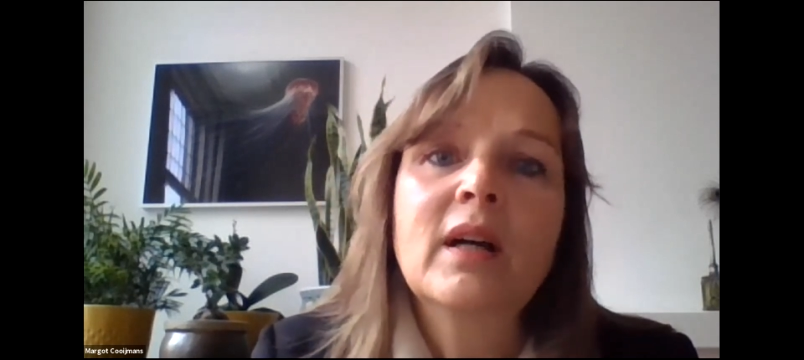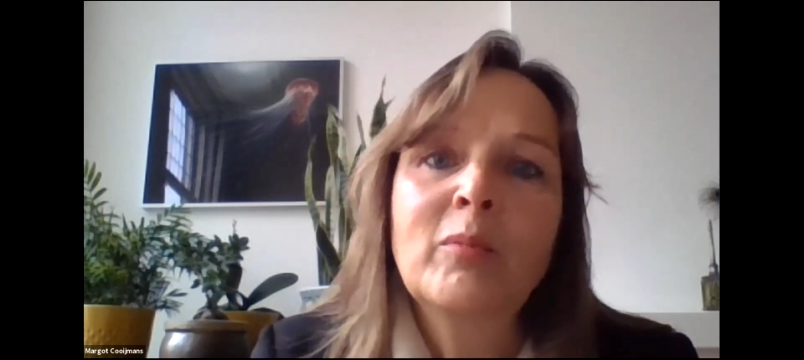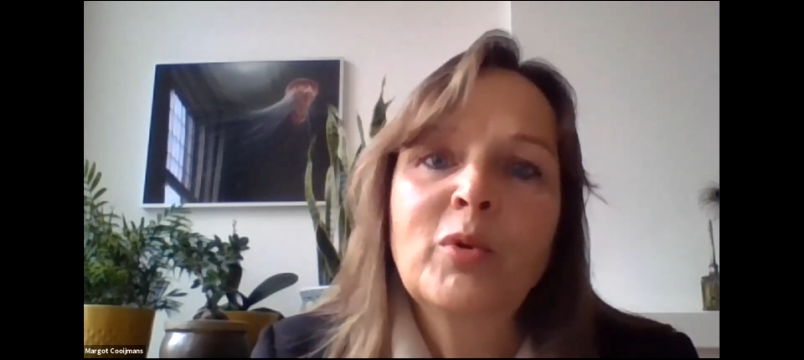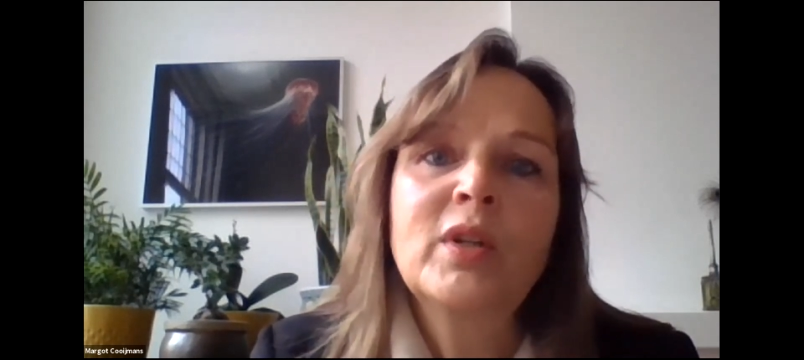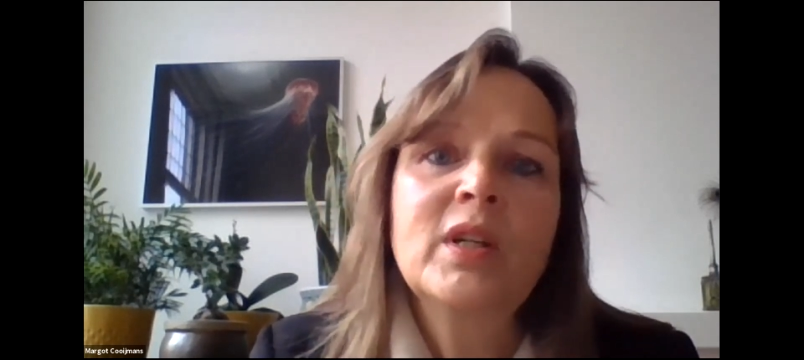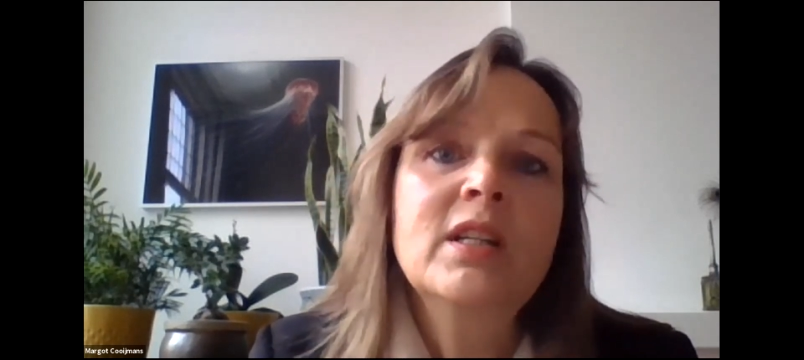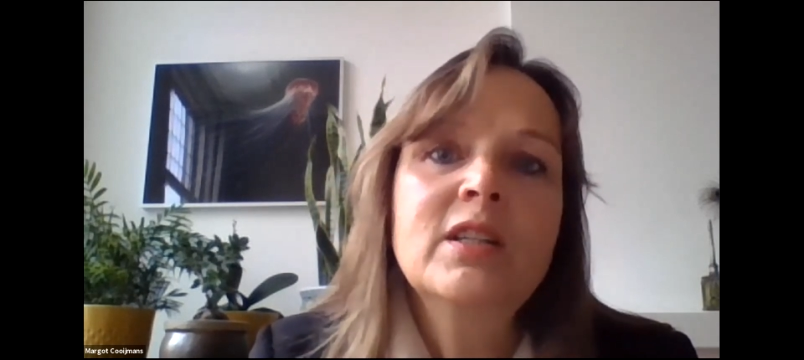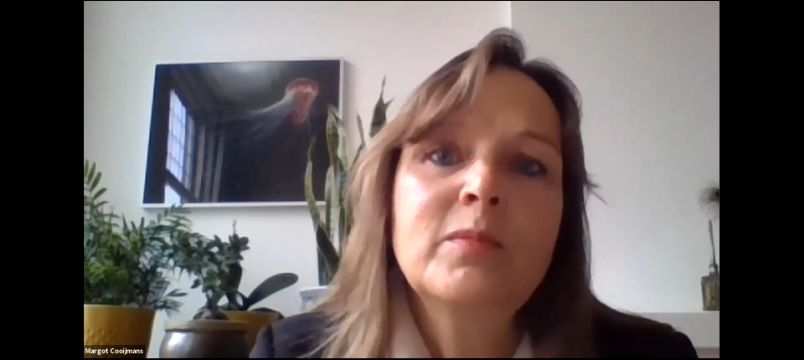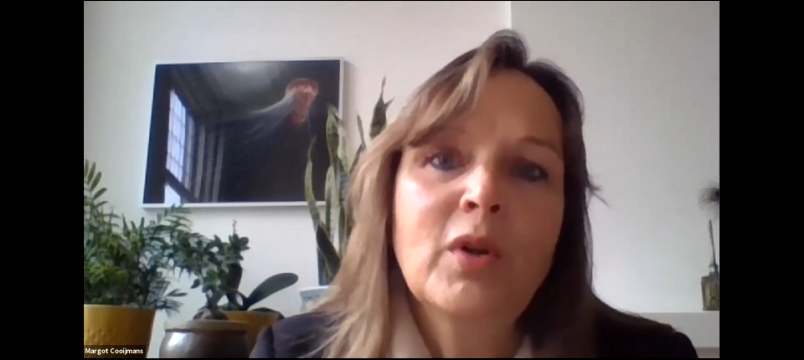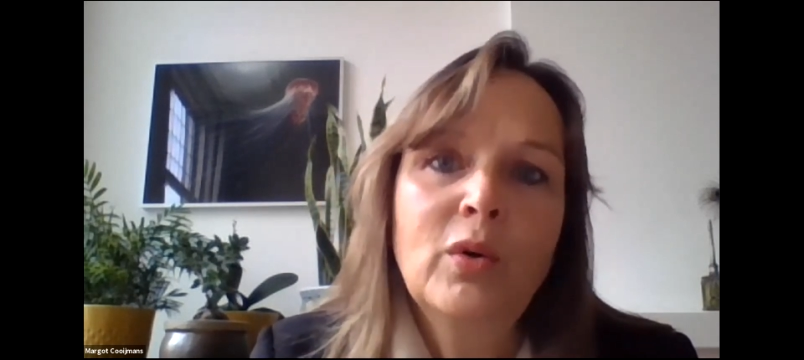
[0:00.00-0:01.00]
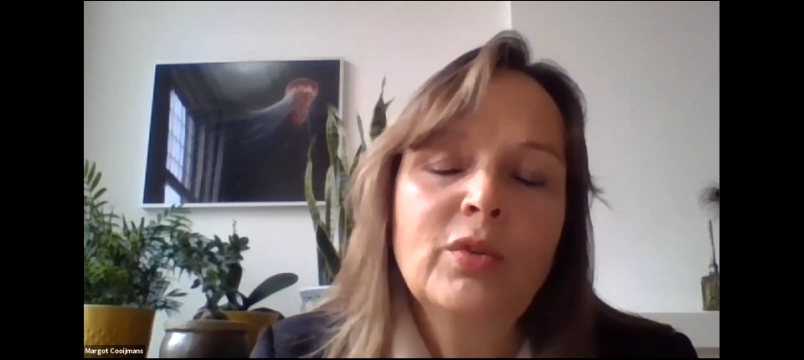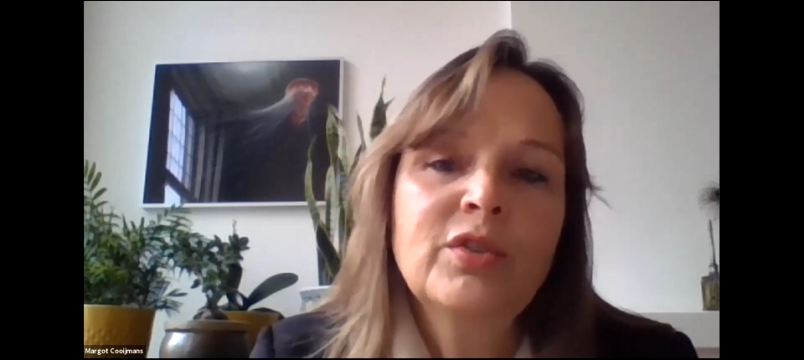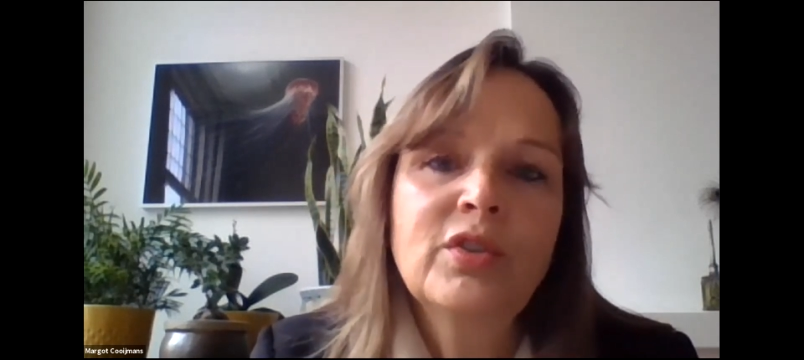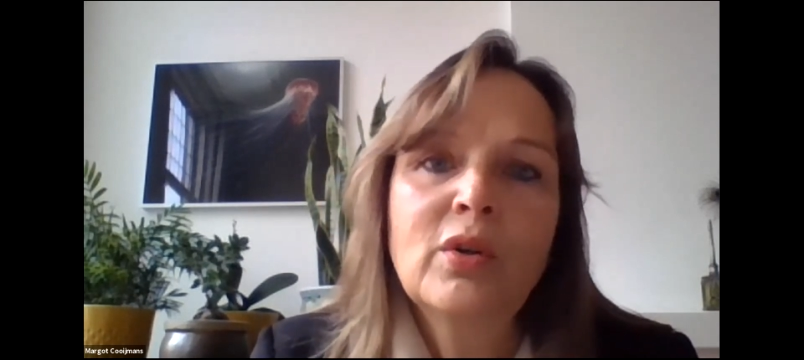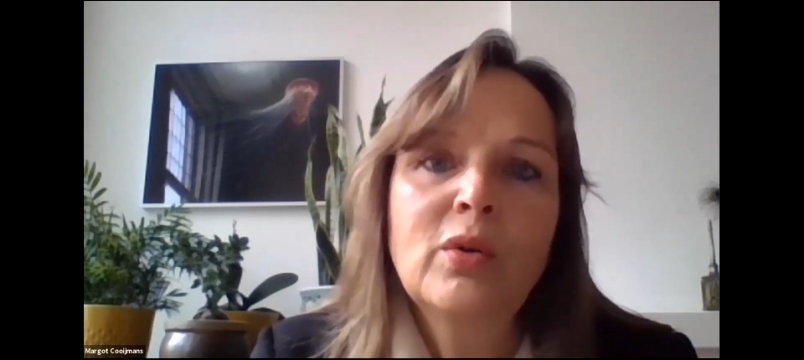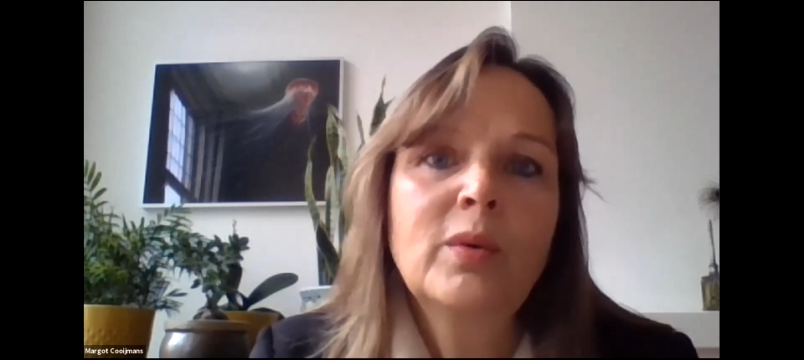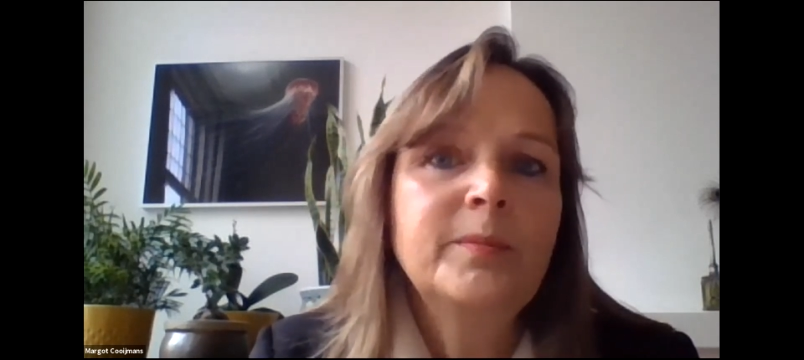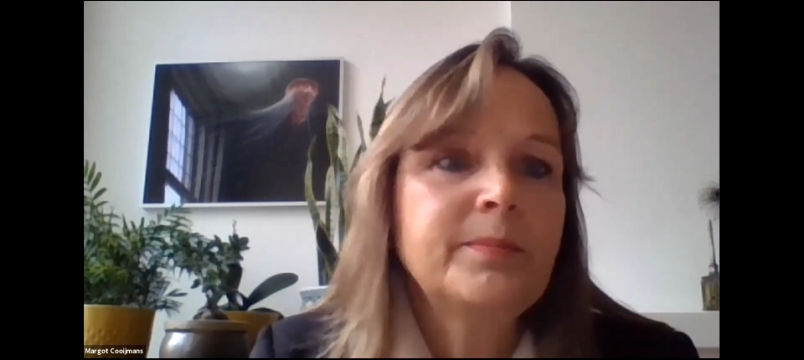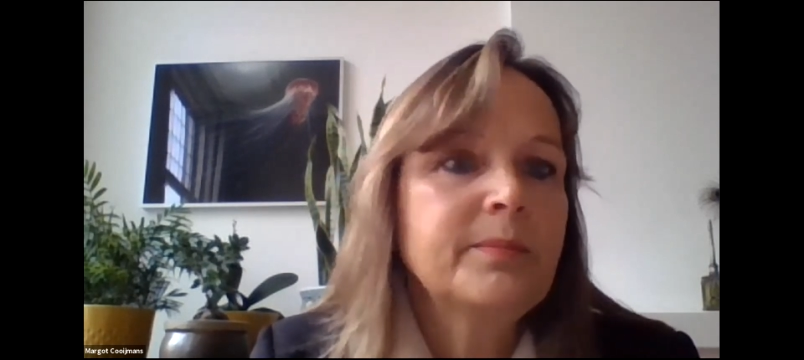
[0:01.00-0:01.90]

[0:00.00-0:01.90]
employees, but also